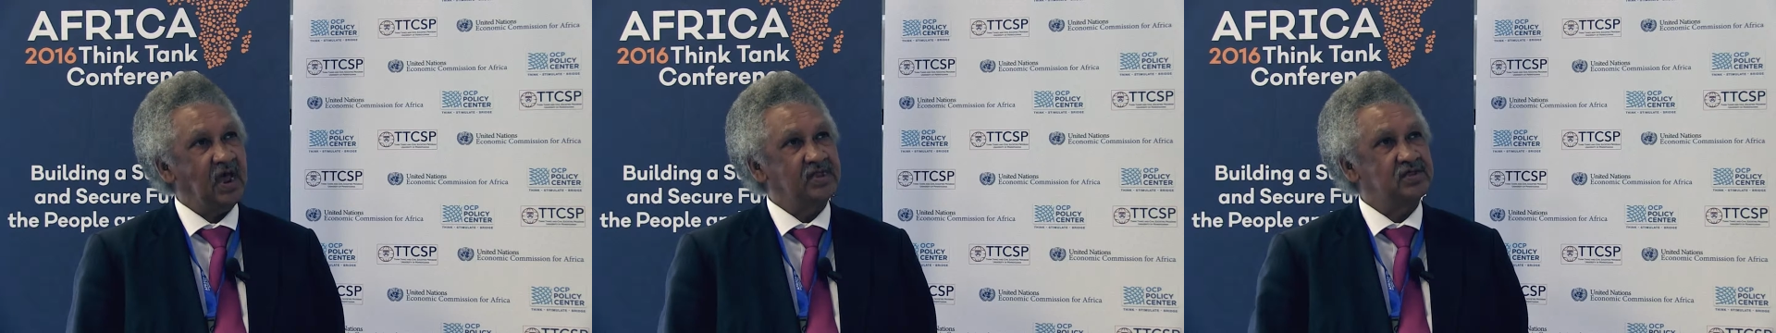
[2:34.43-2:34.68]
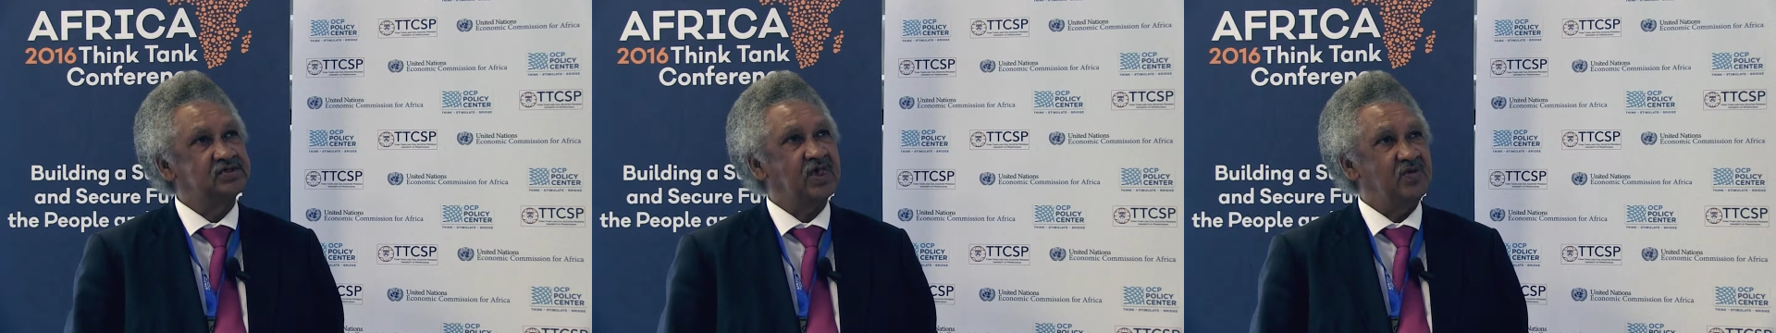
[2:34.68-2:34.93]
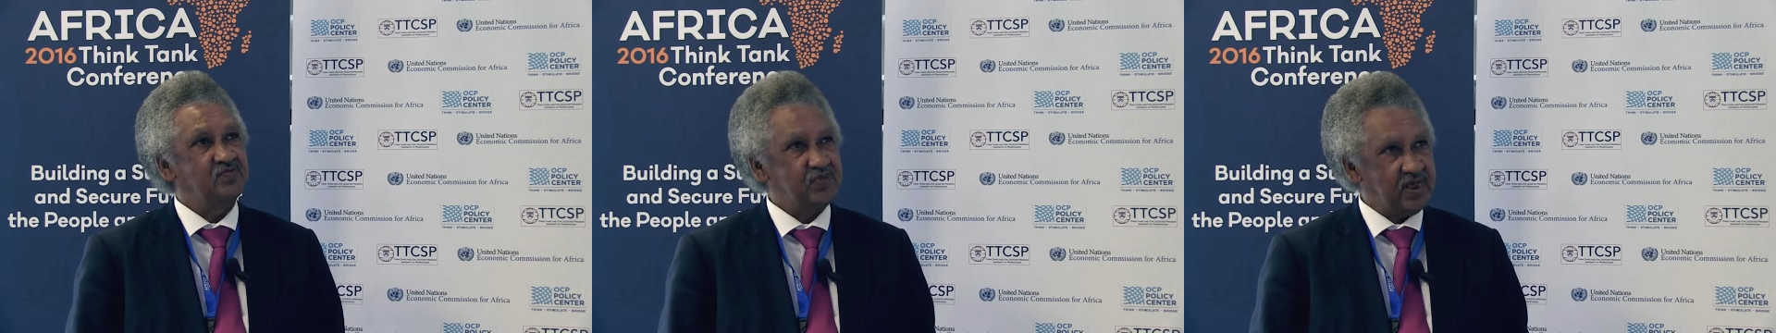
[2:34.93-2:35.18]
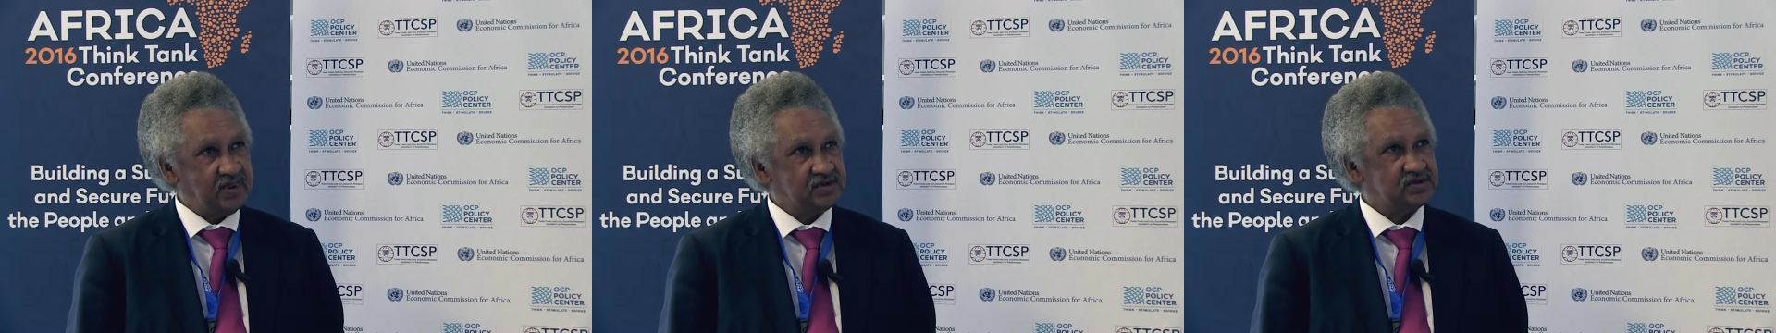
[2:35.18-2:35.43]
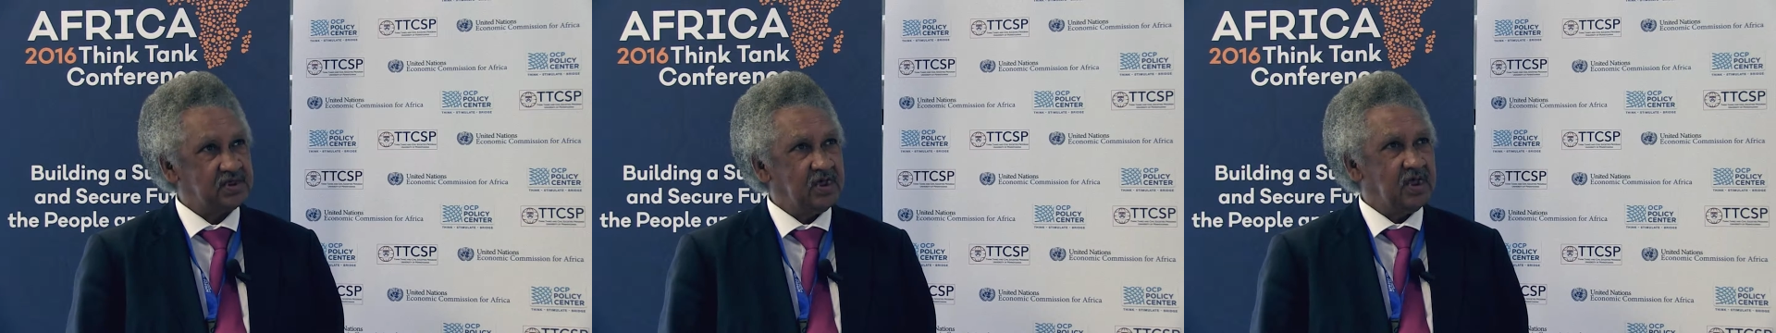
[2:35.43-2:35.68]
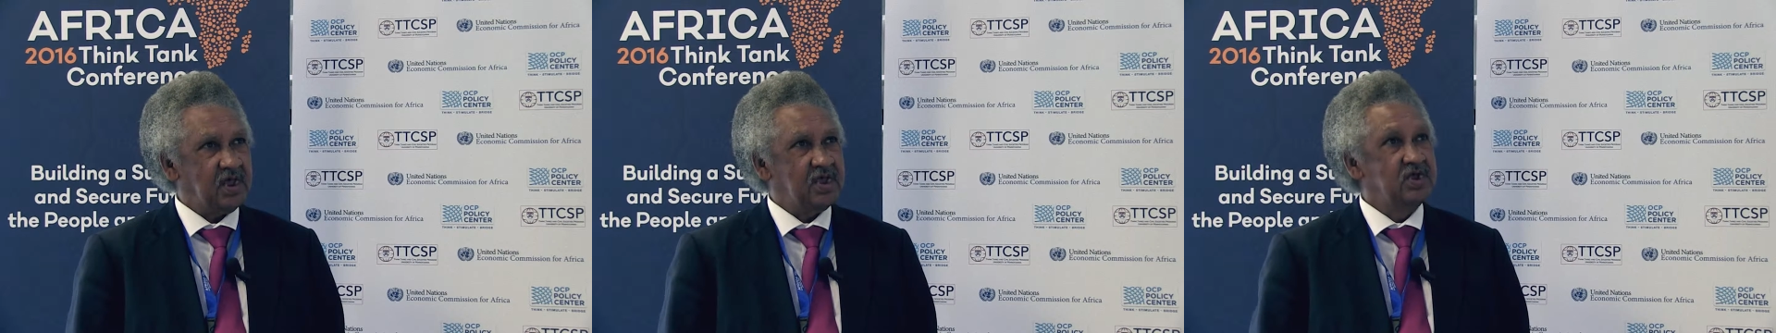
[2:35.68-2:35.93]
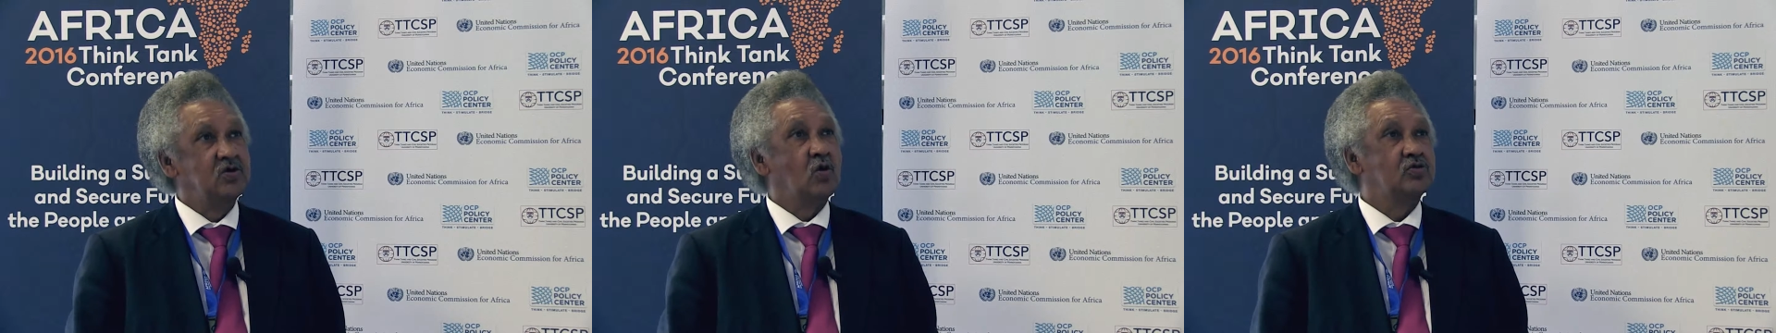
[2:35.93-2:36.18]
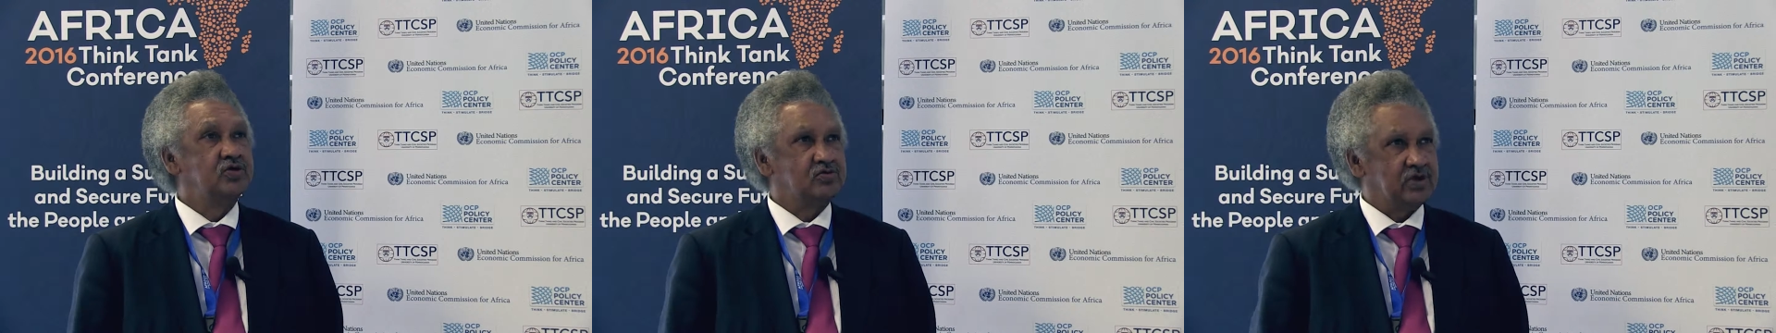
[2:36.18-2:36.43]
at the same pace in
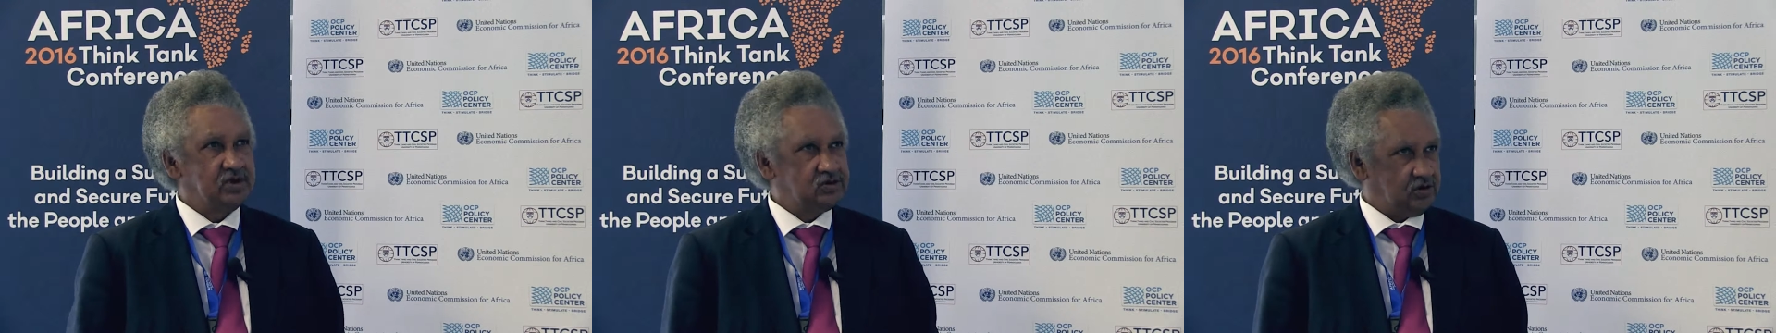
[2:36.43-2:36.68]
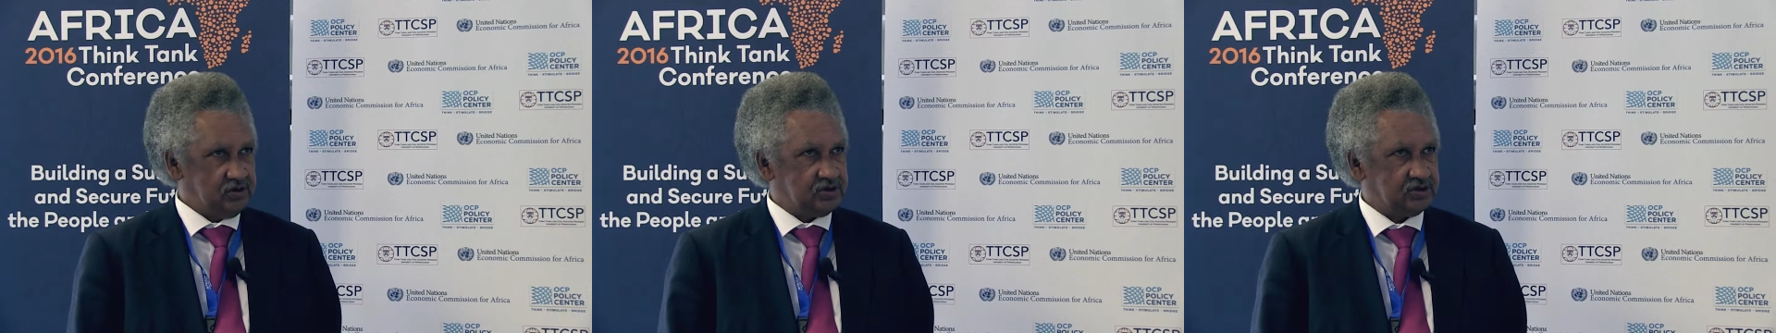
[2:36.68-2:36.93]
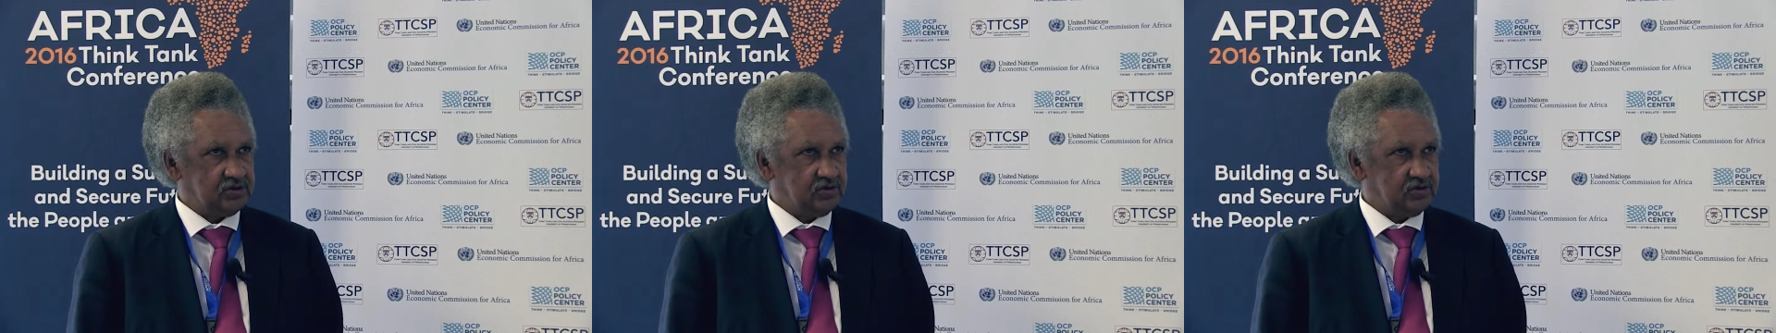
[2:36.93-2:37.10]
all the regions,